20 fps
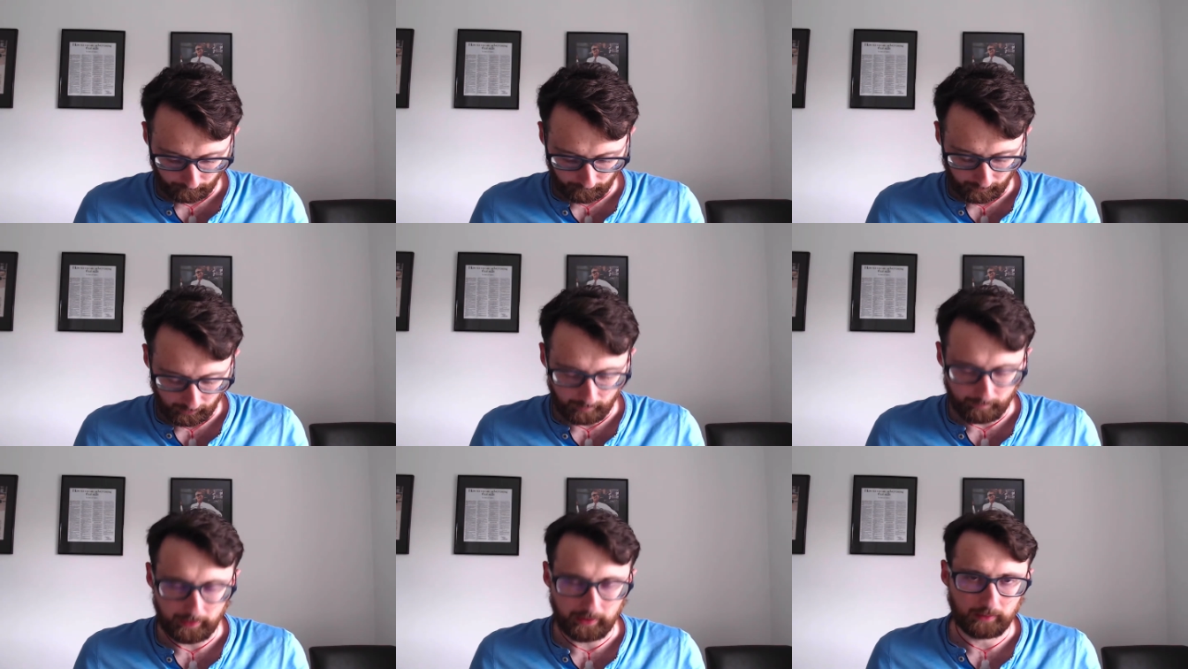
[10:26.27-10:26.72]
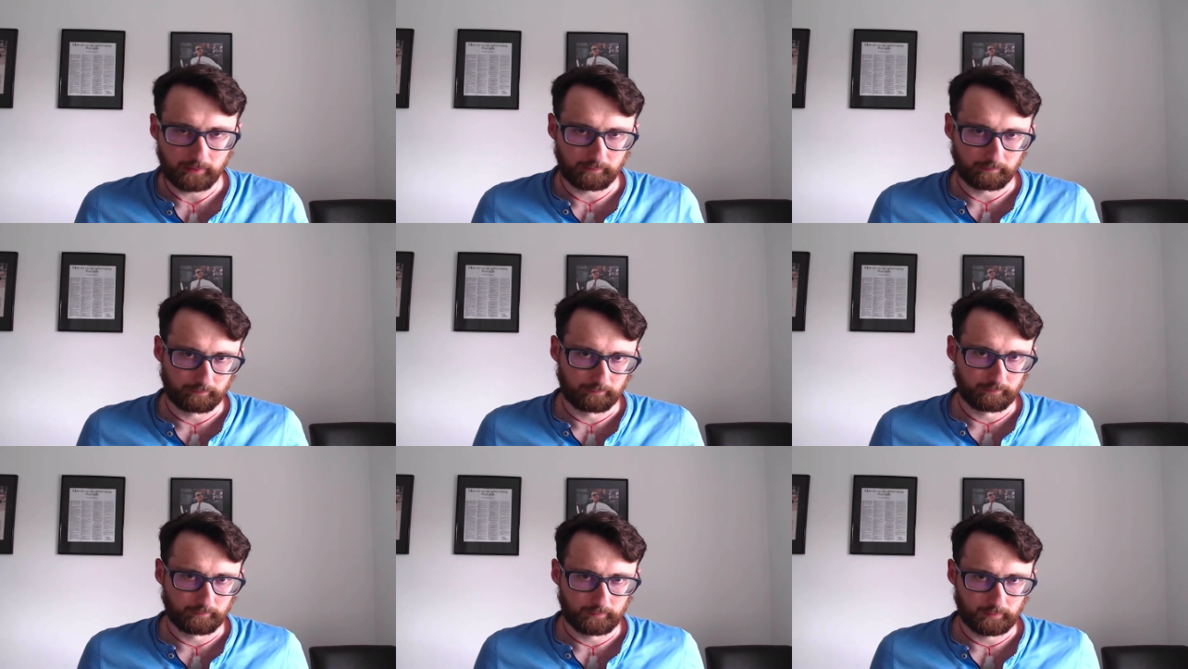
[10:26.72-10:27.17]
I mean,
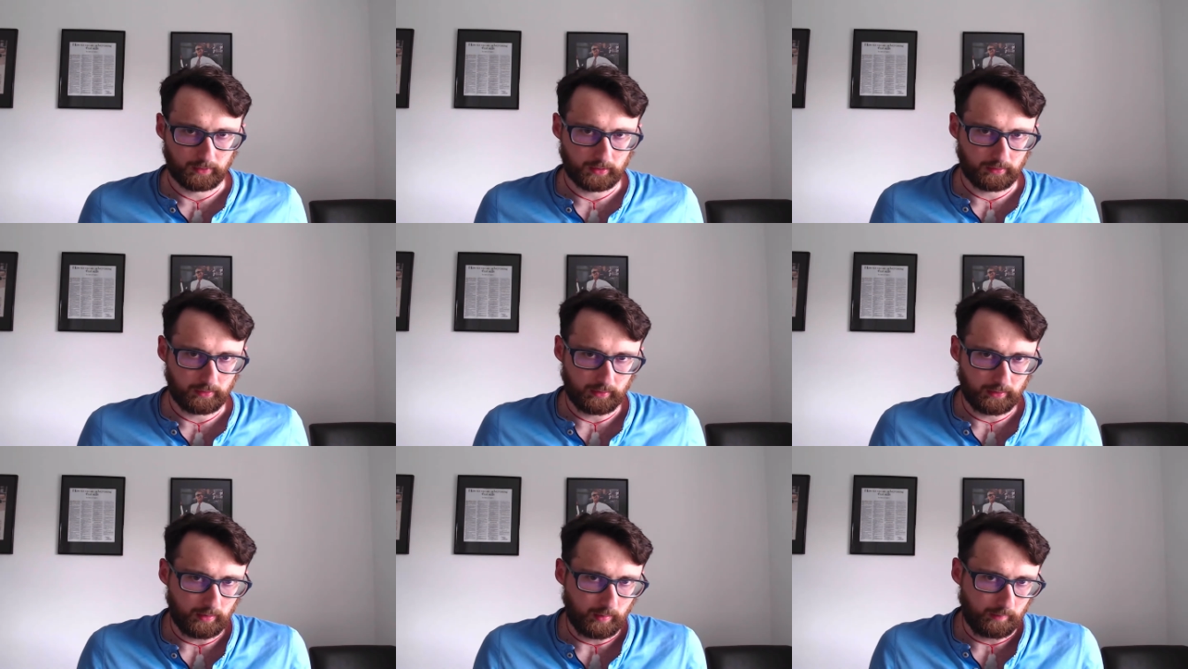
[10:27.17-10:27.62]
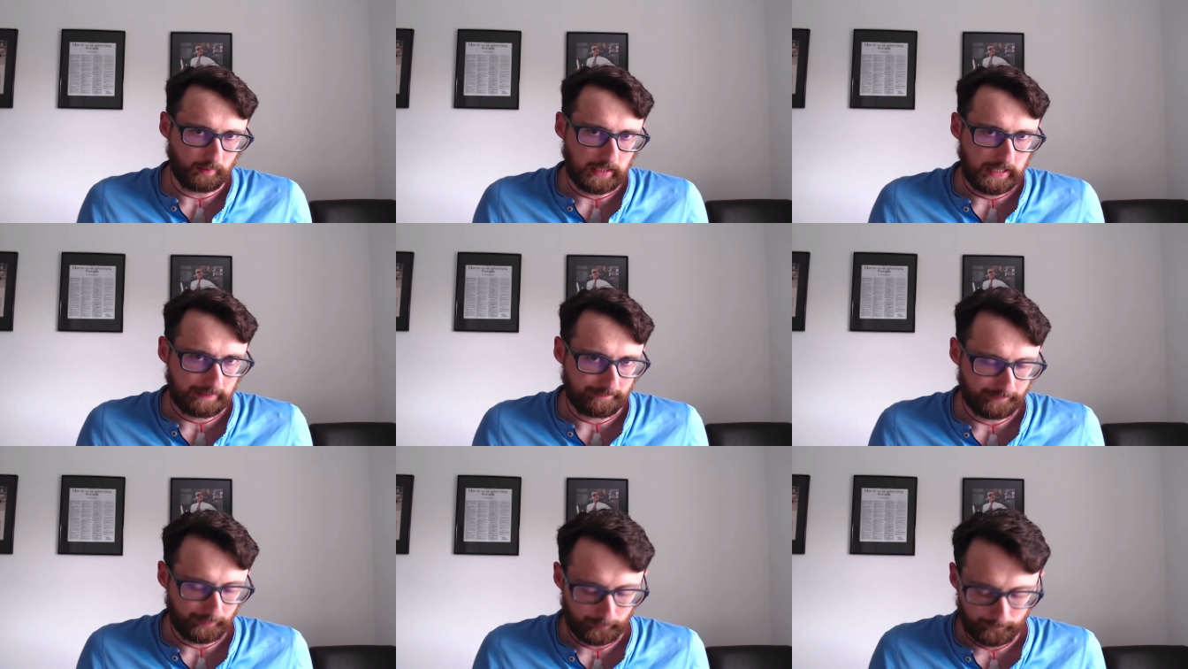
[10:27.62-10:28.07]
you know,
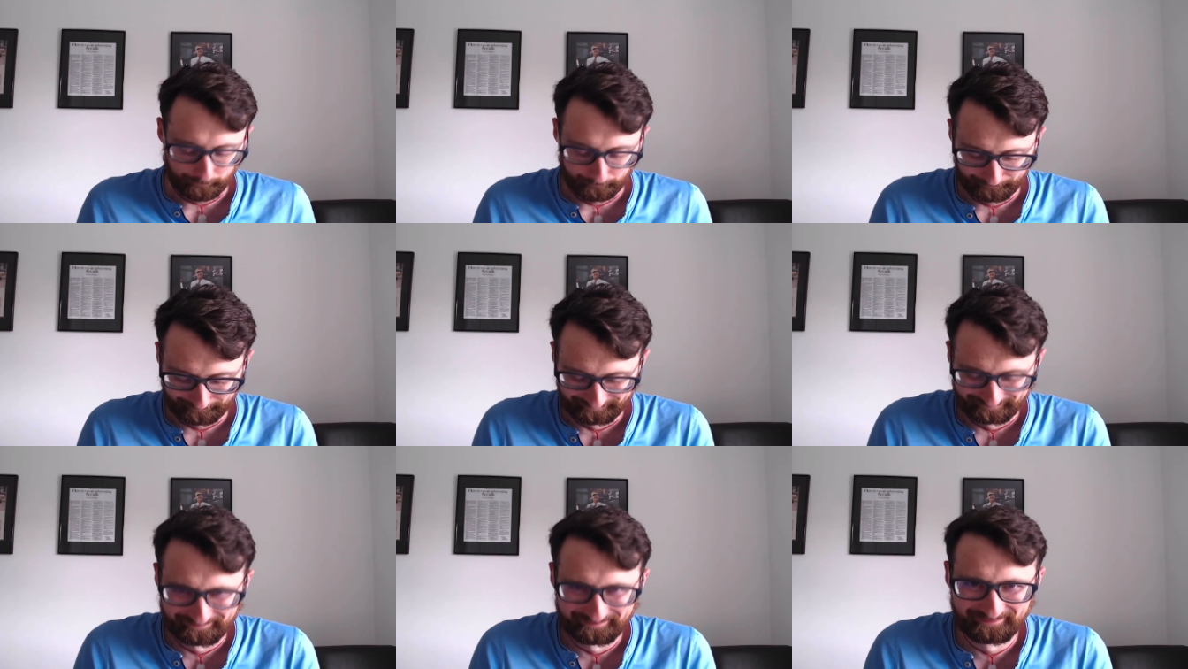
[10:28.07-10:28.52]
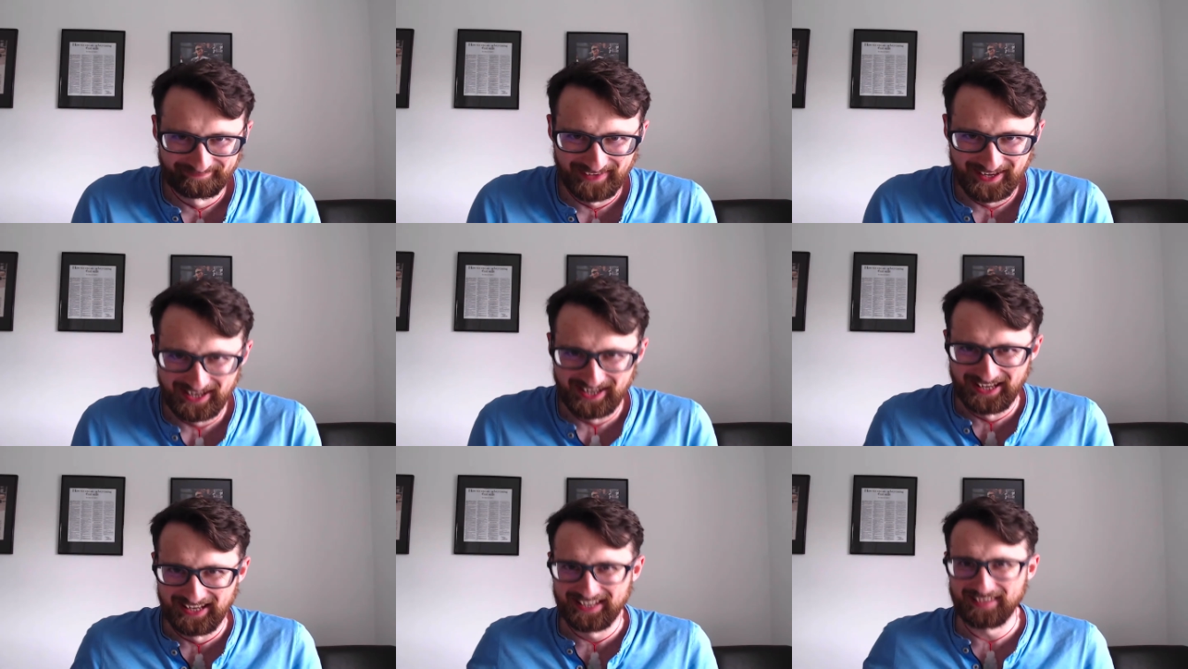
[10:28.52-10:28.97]
have to.
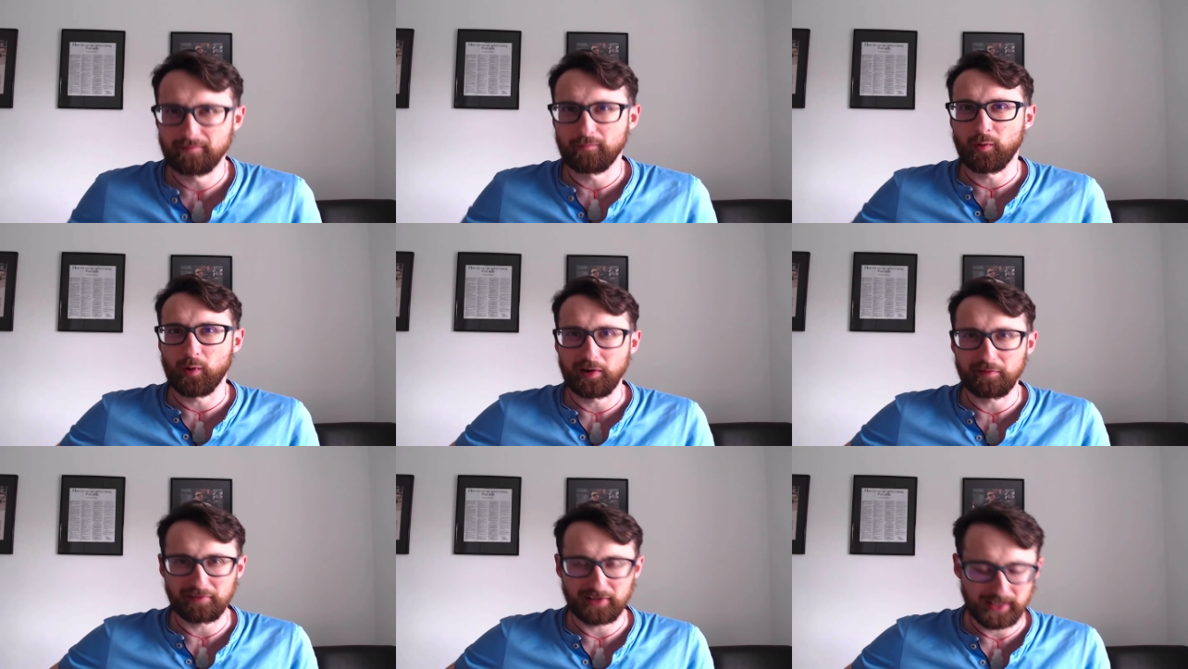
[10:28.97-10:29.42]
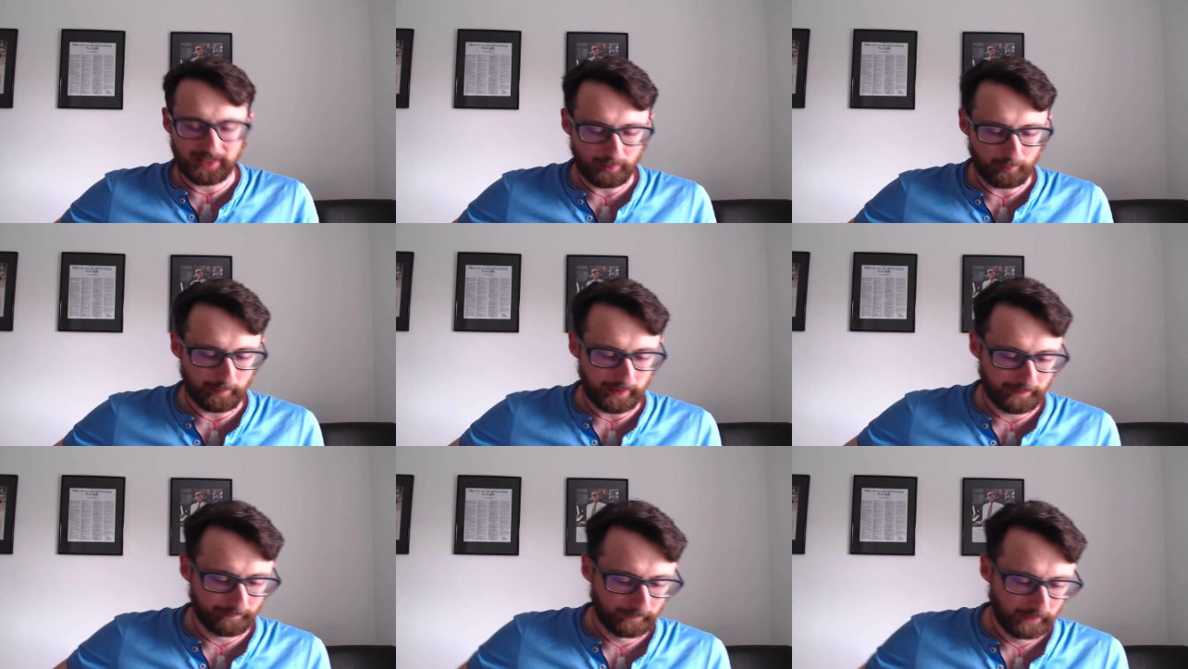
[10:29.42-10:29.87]
My wife would kill
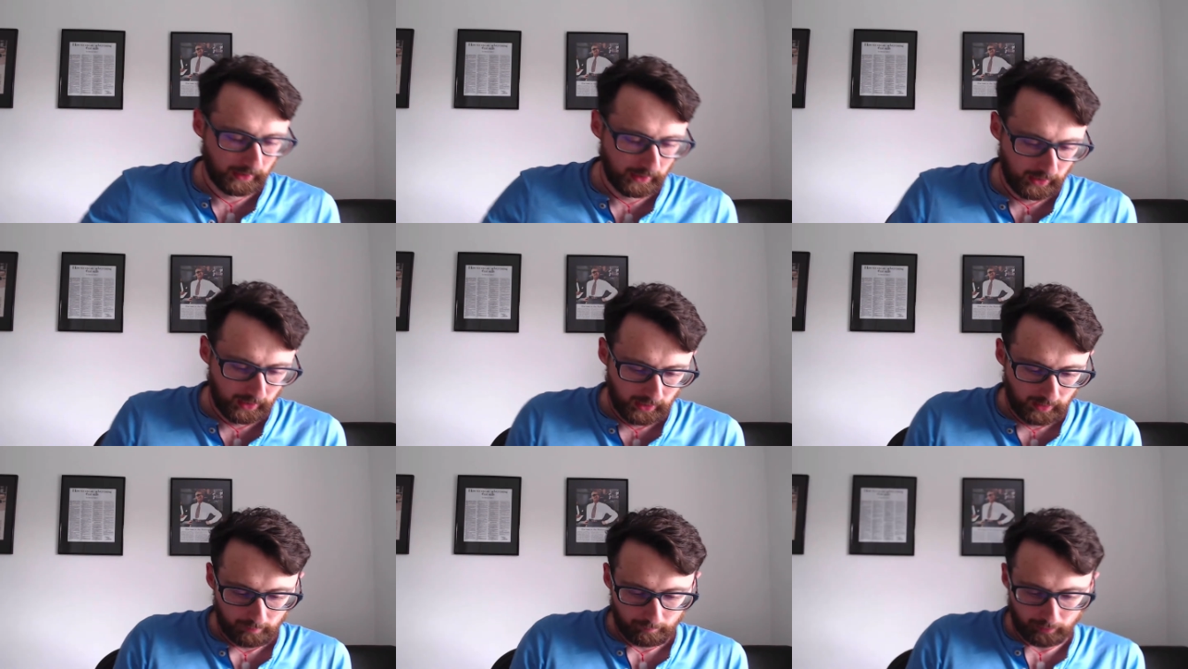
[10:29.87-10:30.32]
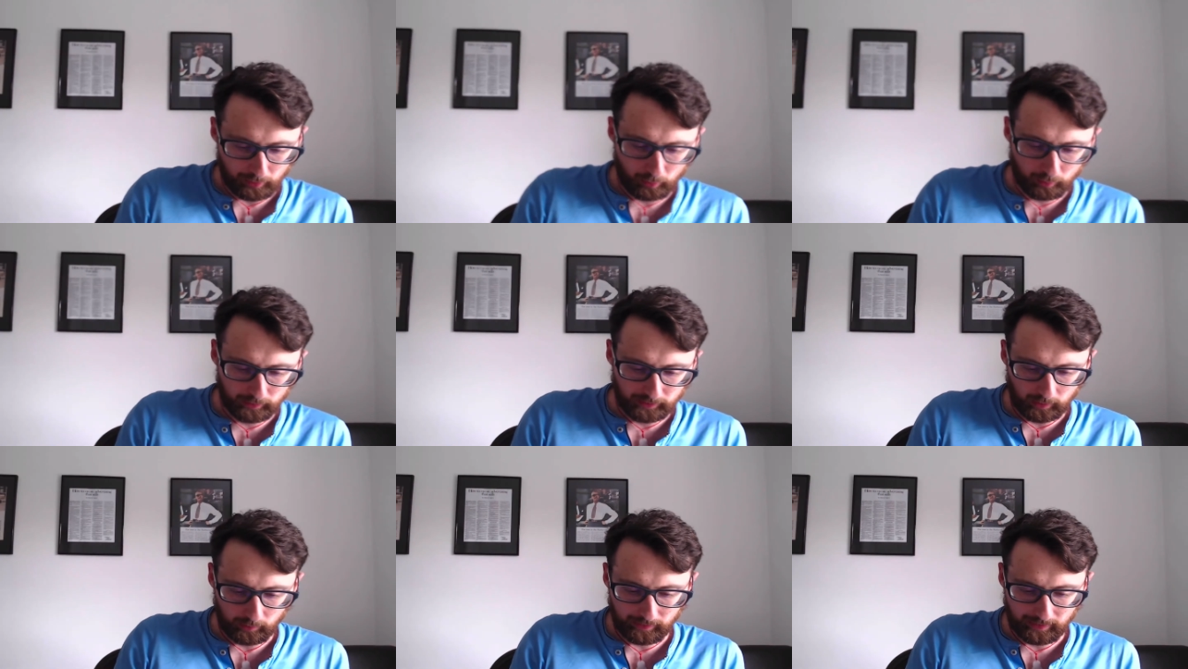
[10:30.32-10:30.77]
me. But
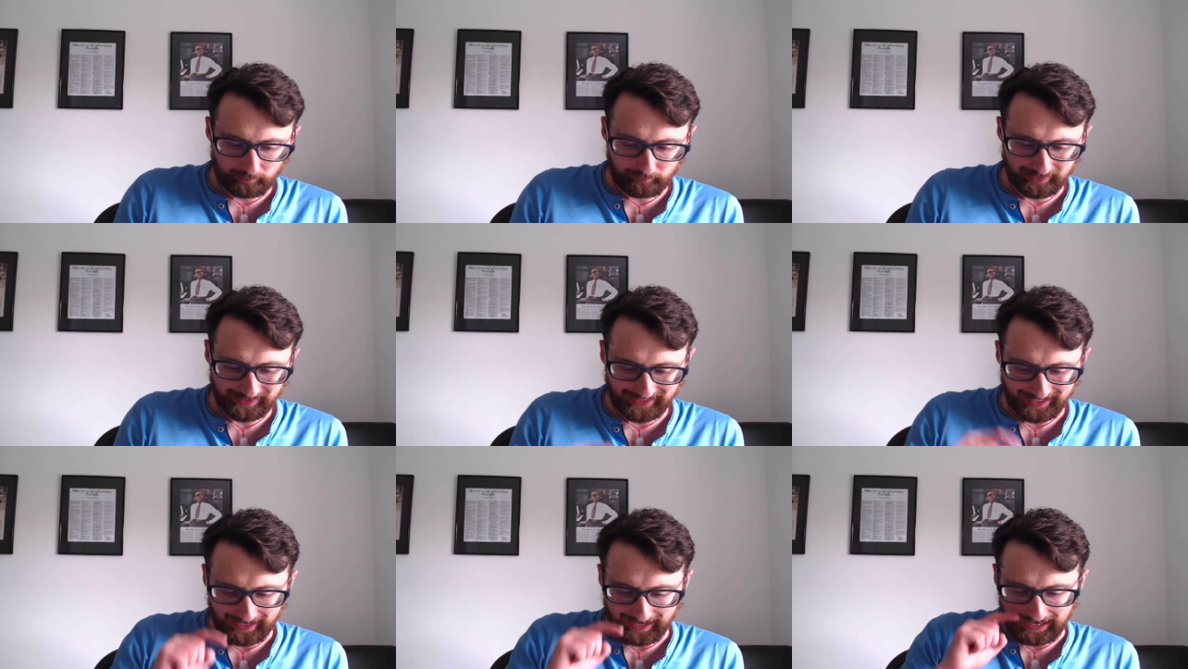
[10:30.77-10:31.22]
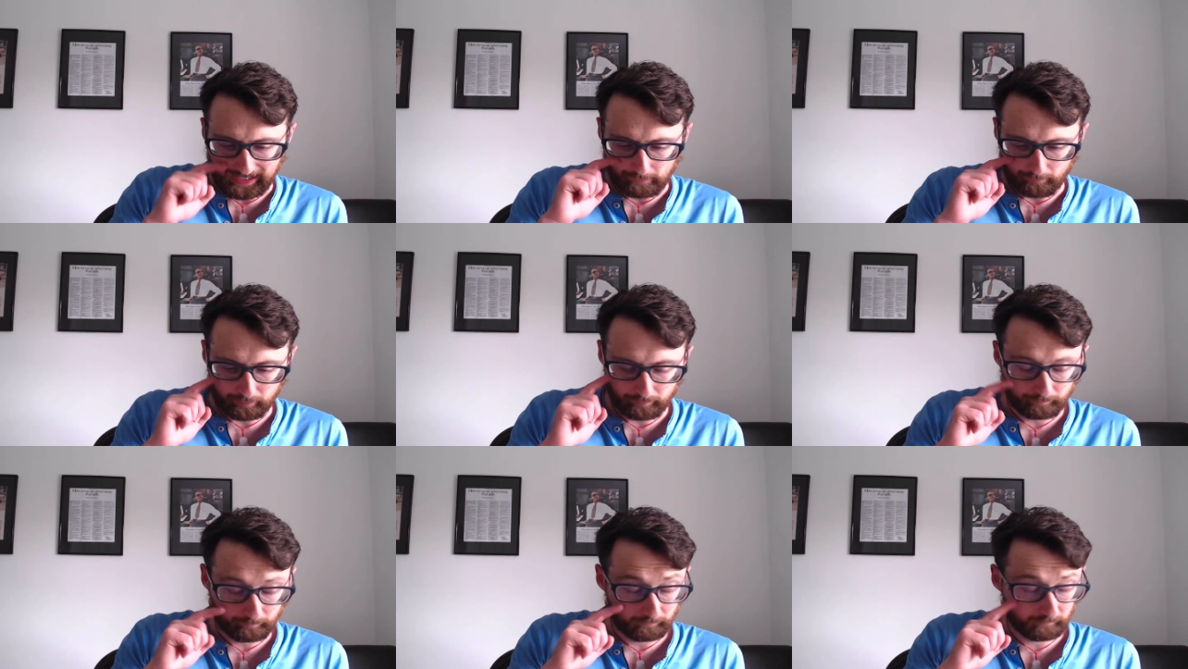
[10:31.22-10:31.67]
also, there is an app.